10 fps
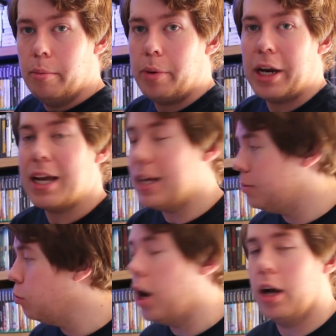but it
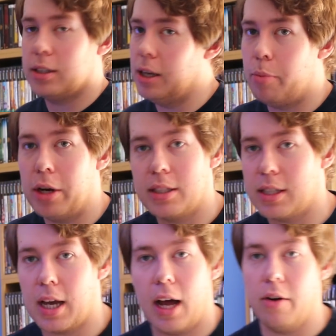works, it brings
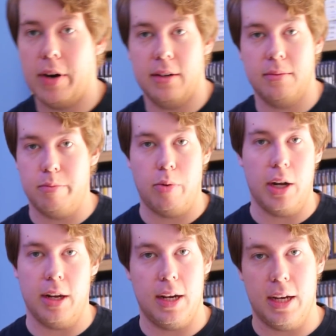the colour in
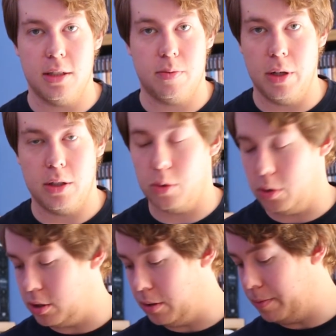brilliantly, it's
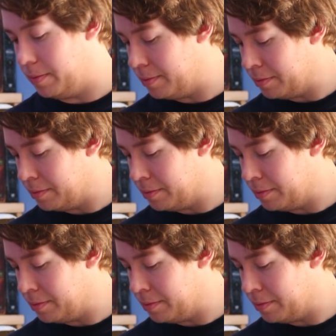awesome.